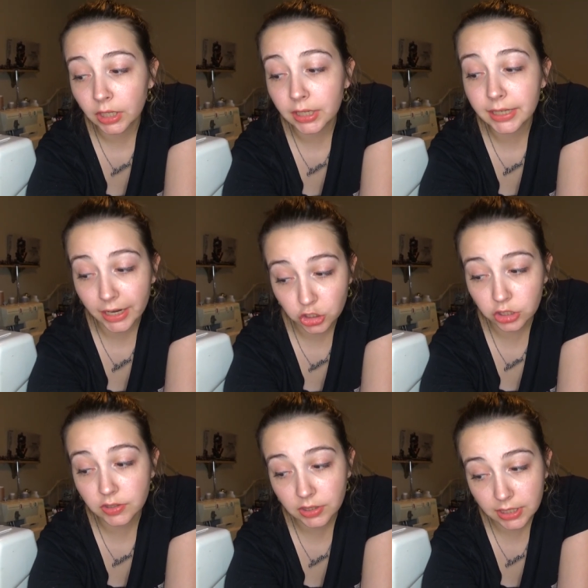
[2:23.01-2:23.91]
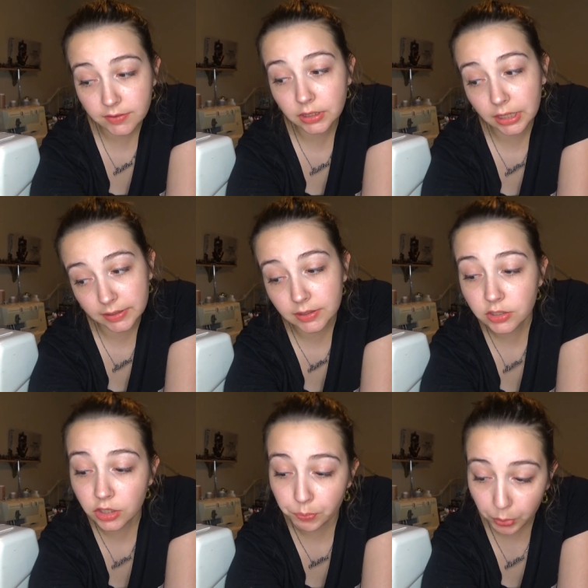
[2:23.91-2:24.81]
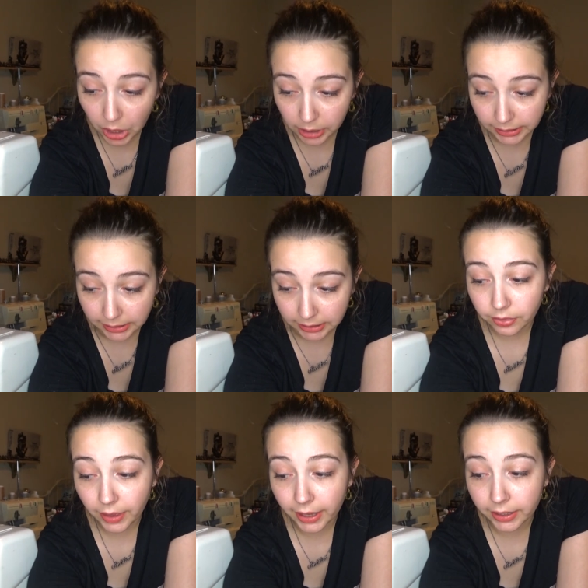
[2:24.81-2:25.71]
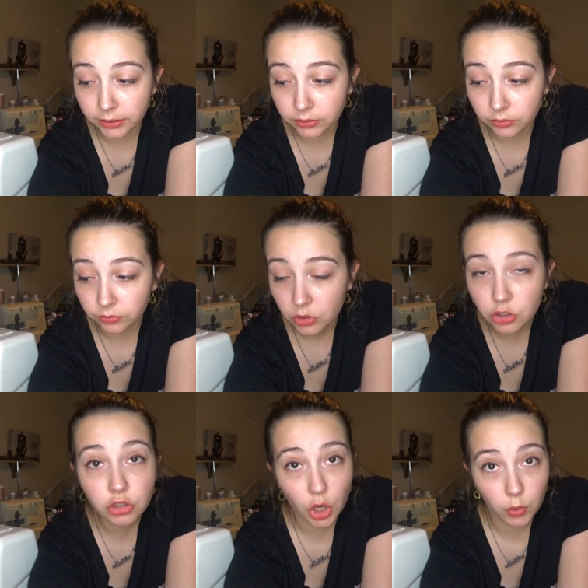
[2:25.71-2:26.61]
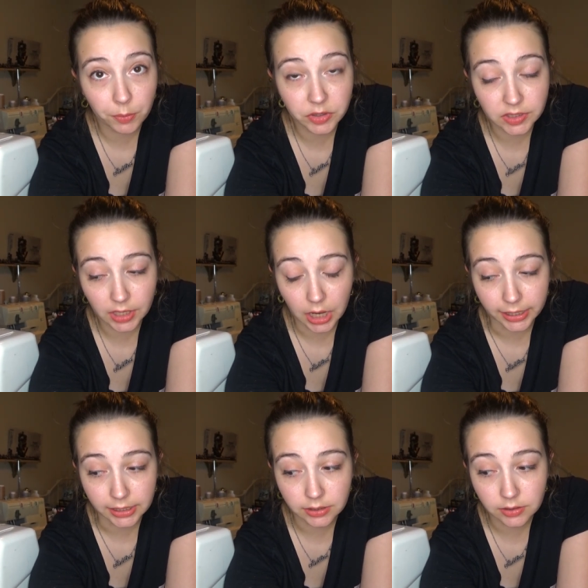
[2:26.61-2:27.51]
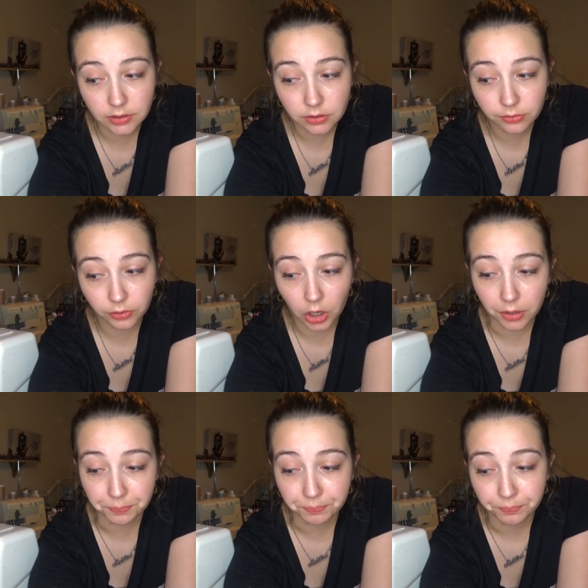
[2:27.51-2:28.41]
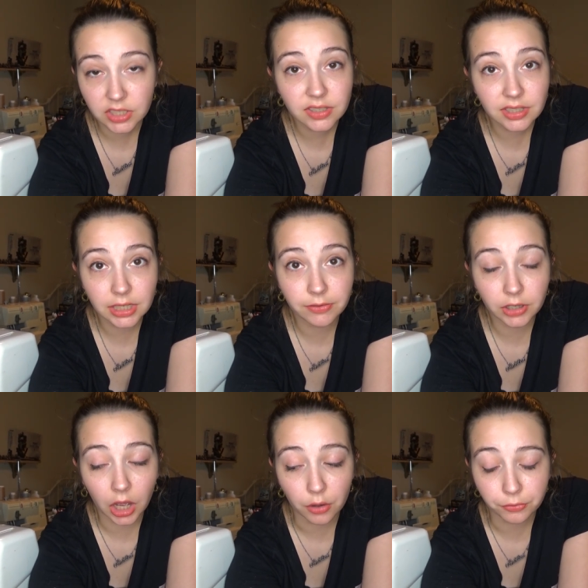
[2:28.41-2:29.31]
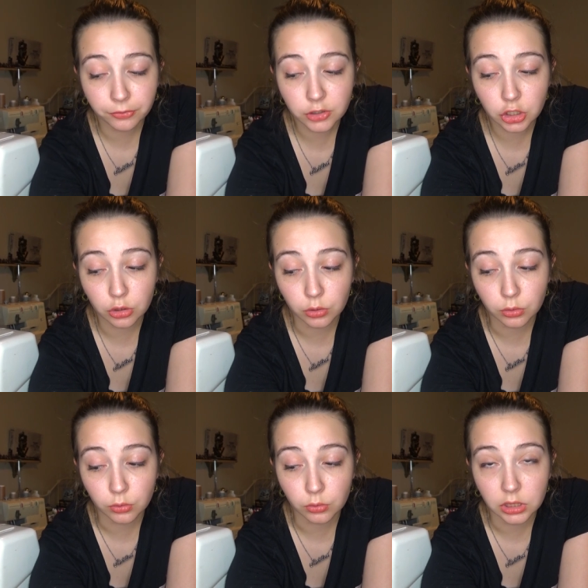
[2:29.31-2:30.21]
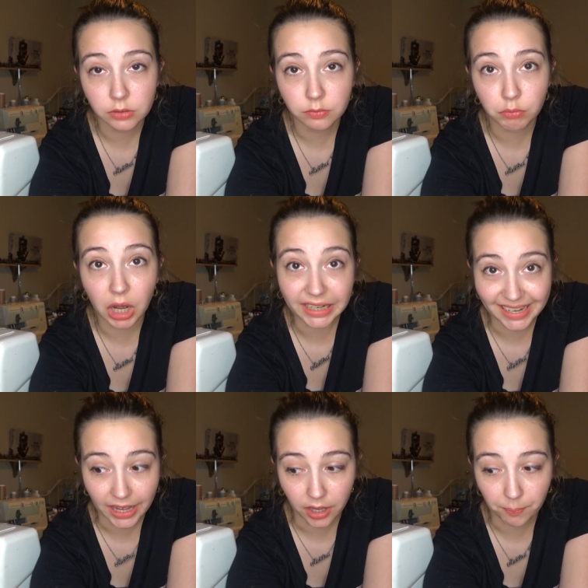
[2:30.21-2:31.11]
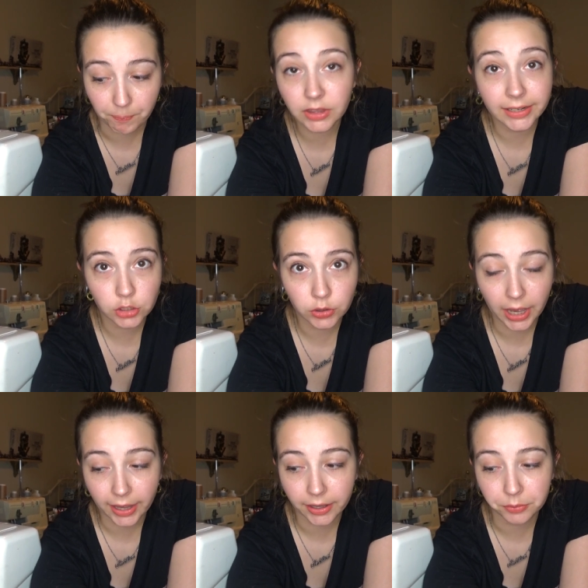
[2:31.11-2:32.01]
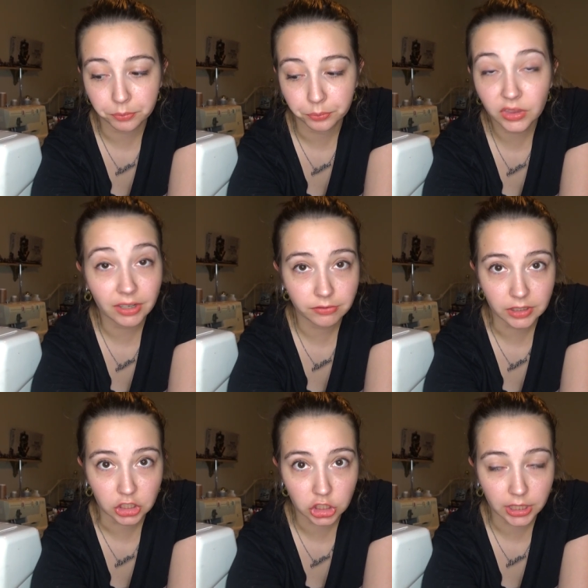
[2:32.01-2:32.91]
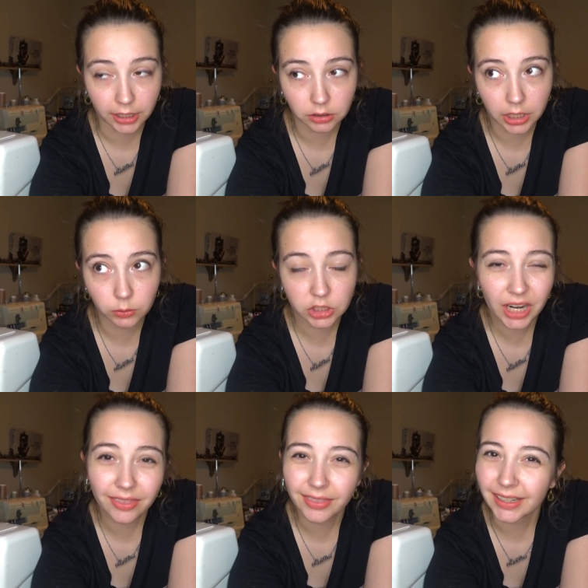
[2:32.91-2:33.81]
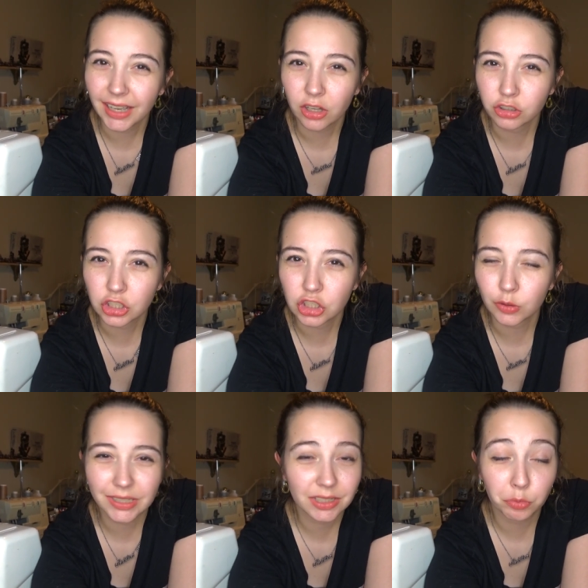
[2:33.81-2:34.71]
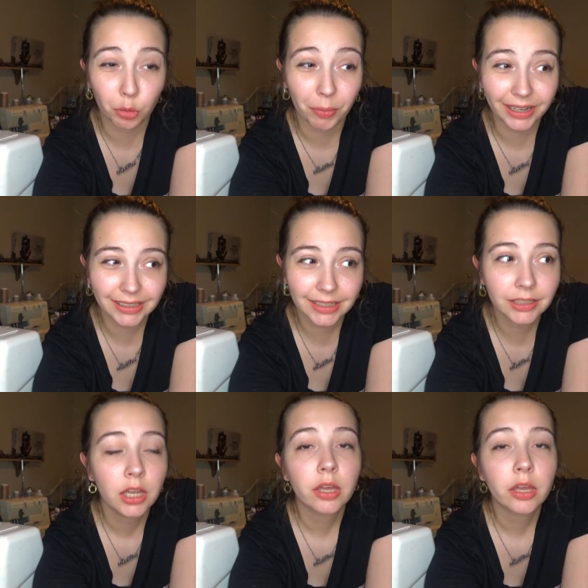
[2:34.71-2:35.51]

then attach the sleeves sleeves and gussets to the body, then sew up the sides from sleeve cuff to body hem, then do the hem, then finish the neckline, which I think I'll just do a simple binding,